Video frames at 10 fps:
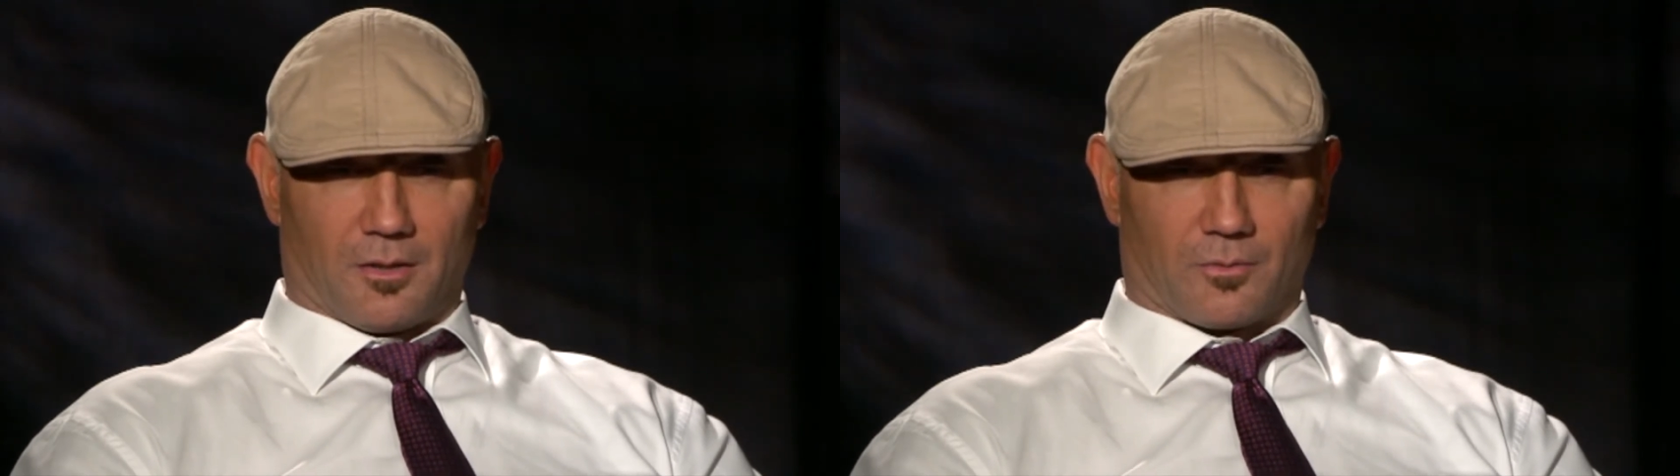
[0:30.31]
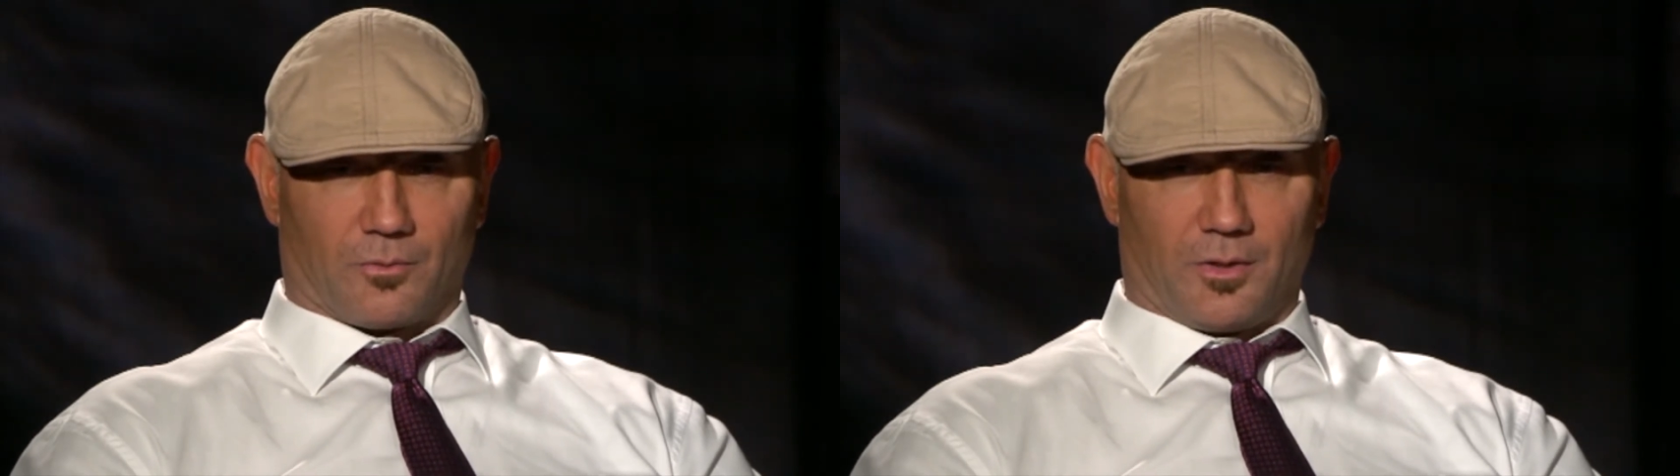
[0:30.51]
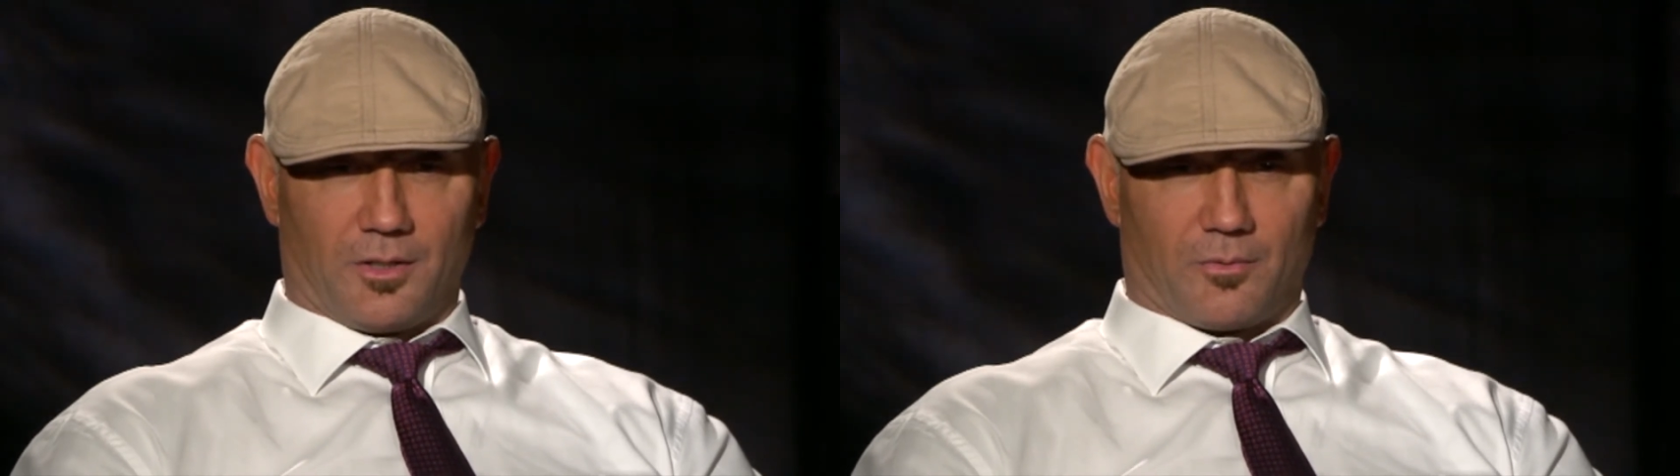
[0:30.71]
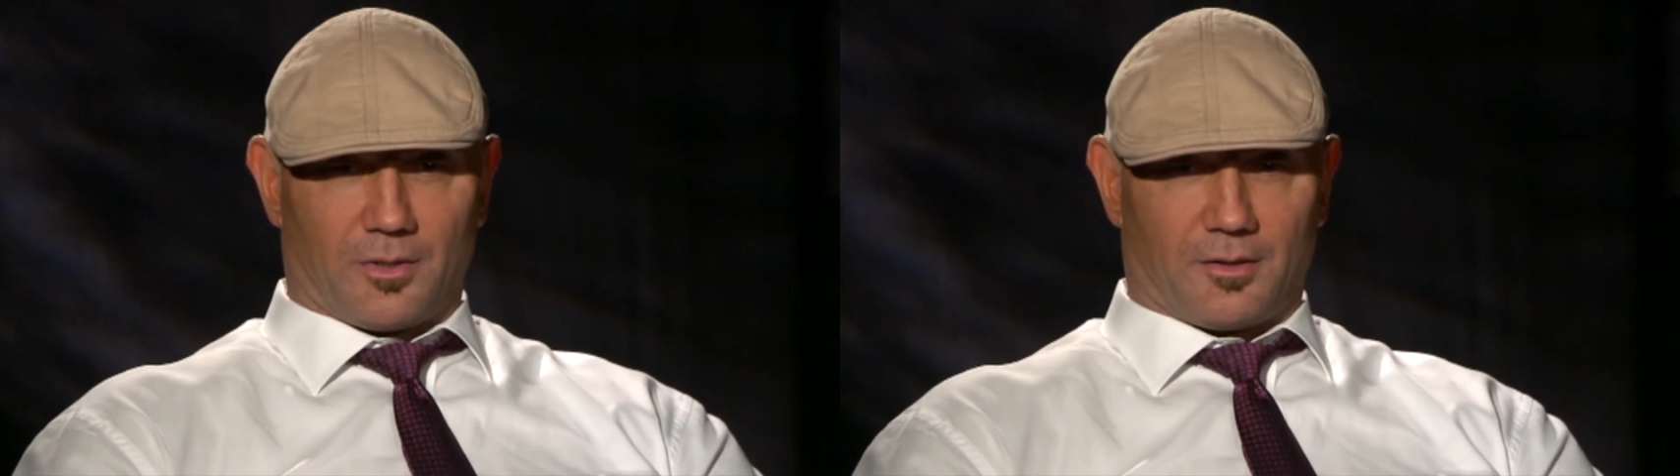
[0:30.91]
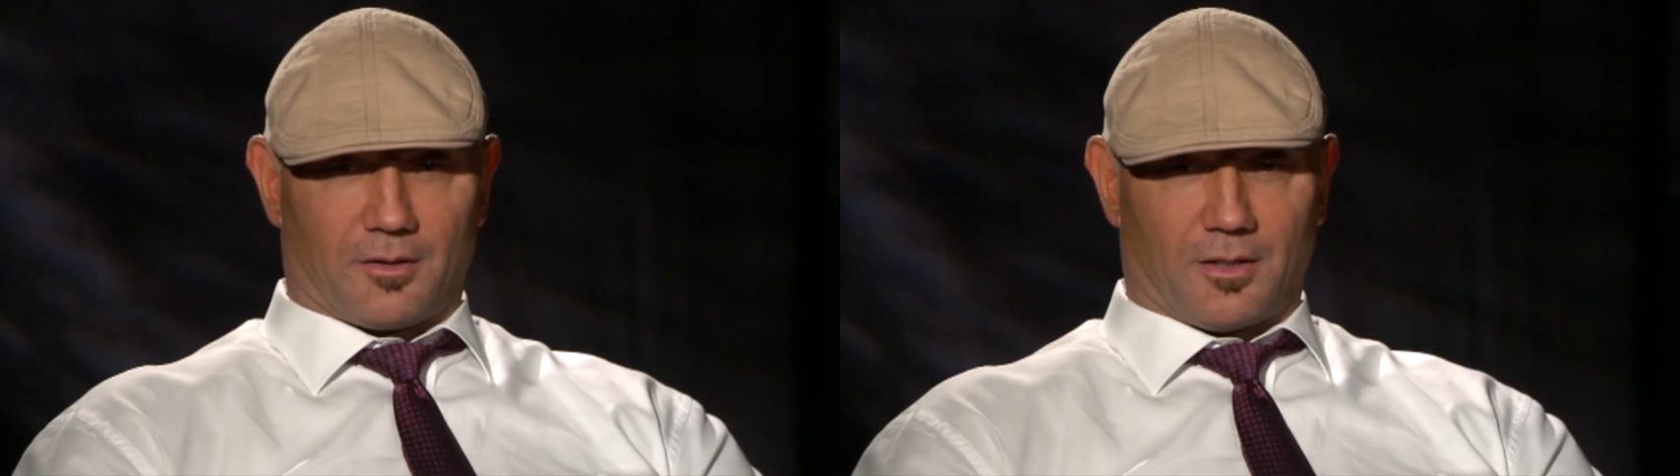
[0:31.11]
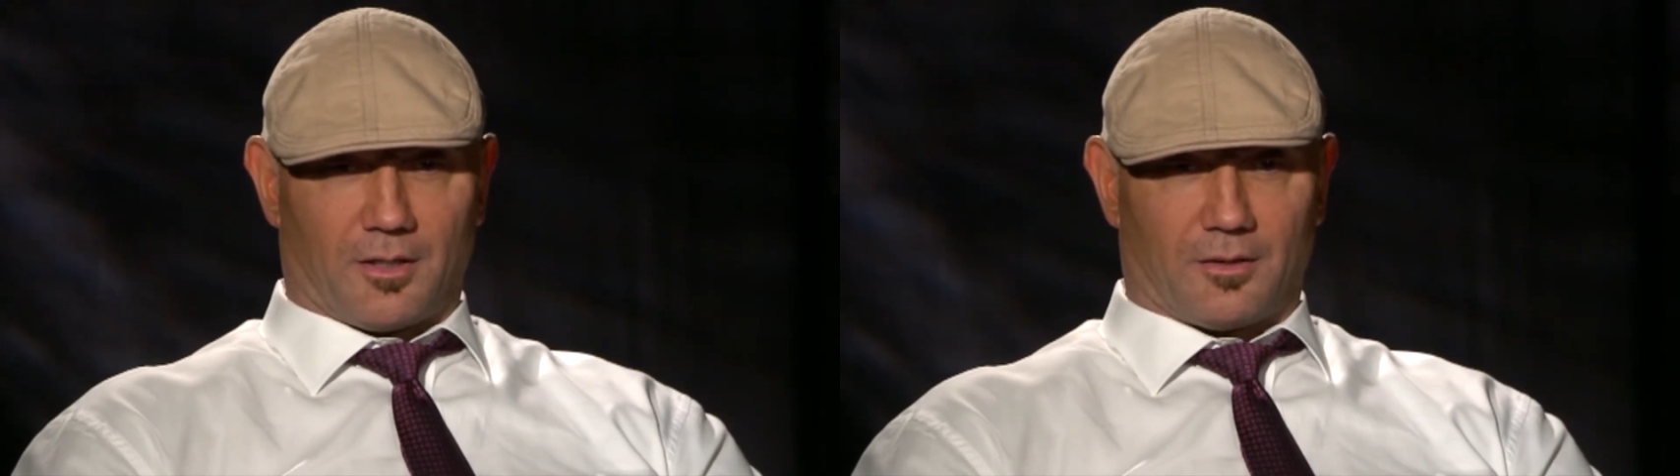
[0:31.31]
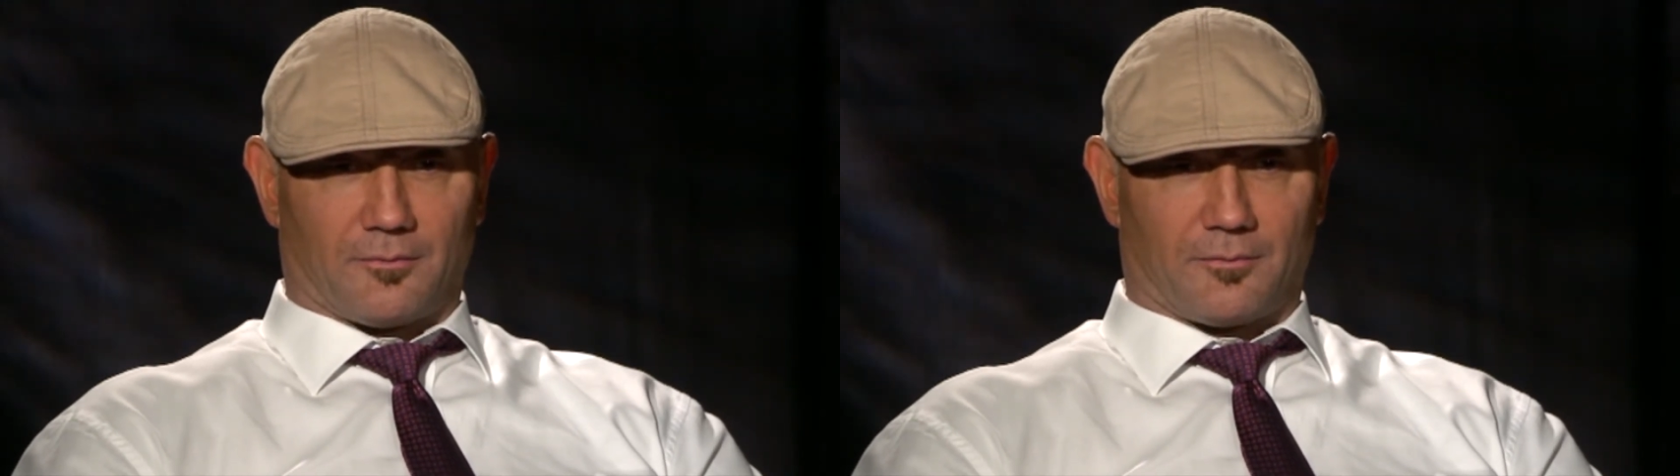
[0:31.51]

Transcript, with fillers: really what uh,